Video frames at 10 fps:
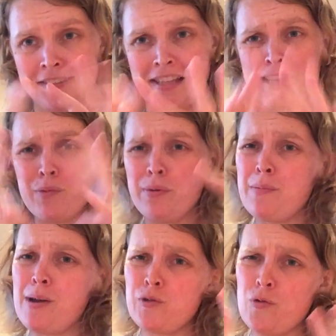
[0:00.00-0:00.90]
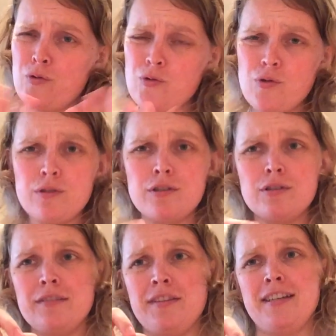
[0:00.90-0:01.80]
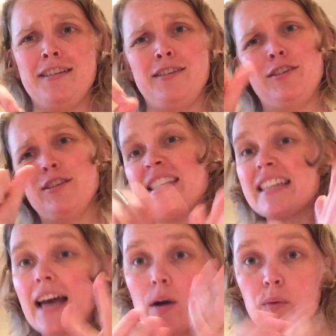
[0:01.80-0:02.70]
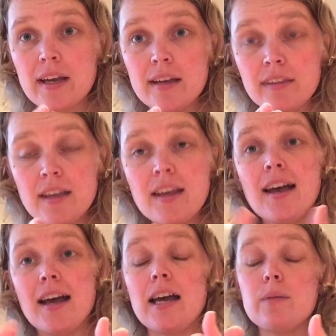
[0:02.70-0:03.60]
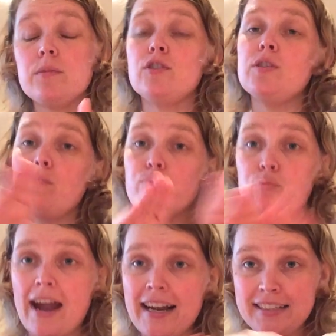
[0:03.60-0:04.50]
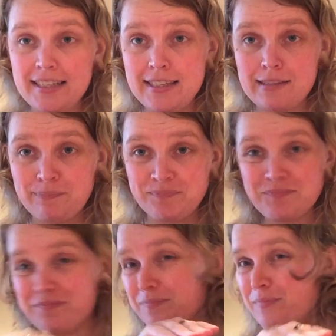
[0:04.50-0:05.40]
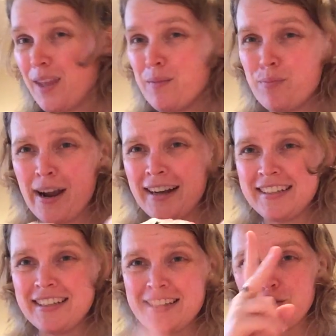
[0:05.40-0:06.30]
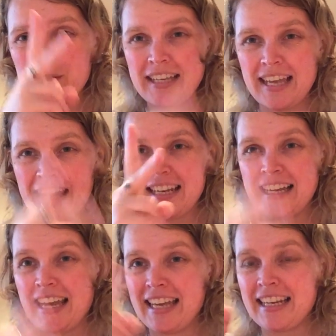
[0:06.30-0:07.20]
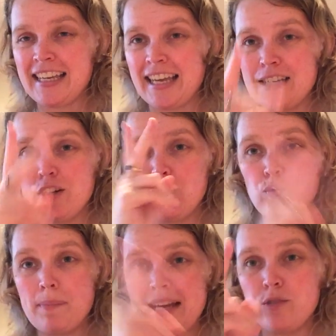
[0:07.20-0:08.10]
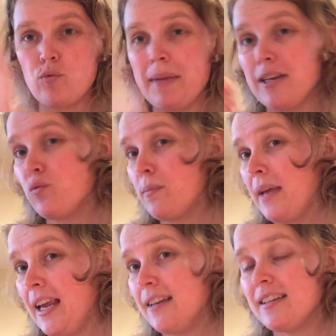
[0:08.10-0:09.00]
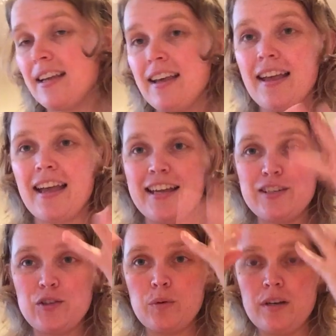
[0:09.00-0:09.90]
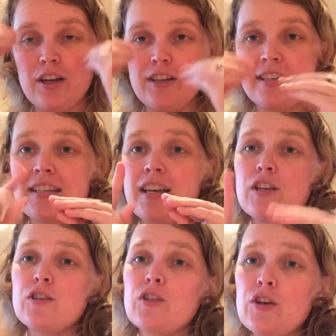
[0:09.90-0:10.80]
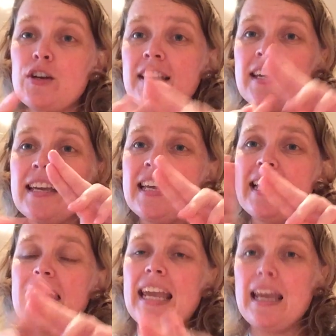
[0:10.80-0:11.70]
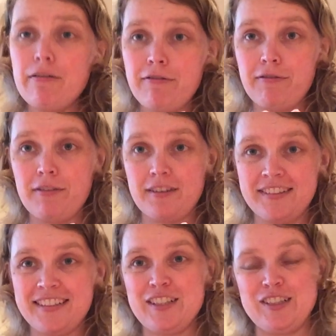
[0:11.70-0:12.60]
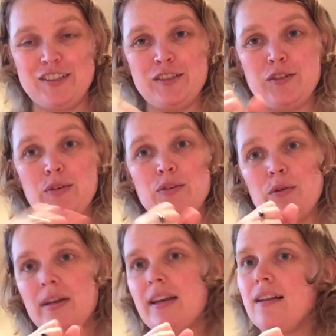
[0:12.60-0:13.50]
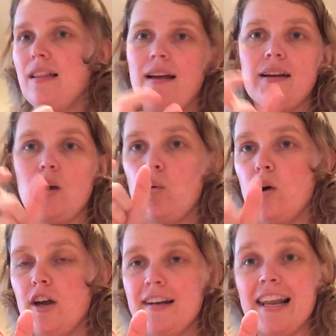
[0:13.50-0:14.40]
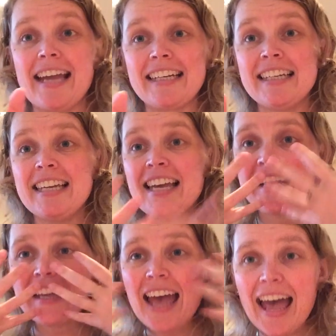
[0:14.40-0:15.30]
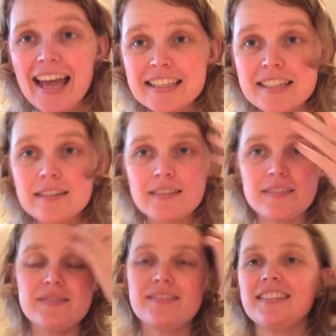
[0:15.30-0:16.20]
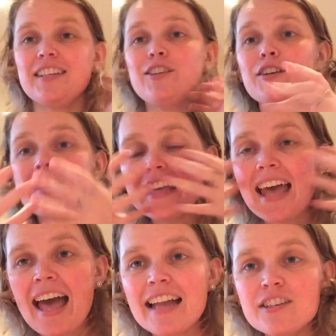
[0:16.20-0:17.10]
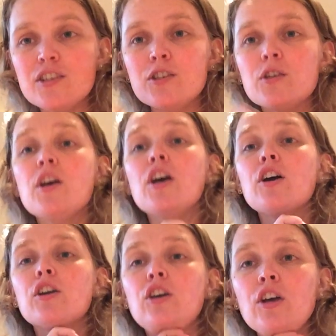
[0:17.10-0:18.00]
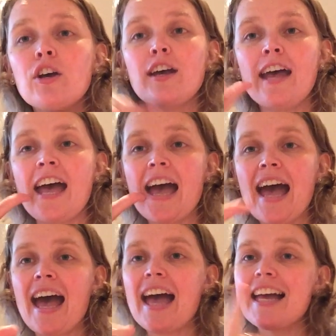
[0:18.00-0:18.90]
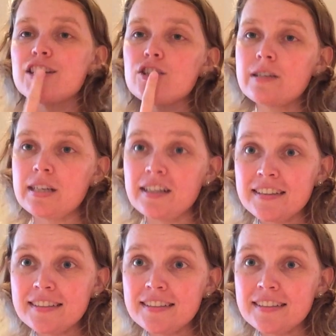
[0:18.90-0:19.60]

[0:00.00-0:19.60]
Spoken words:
That's pretty much all of that to start with. You just practice and do it again, repeat, and you will learn it. So if you're doing like a word like cat, cat, you do k, a, t,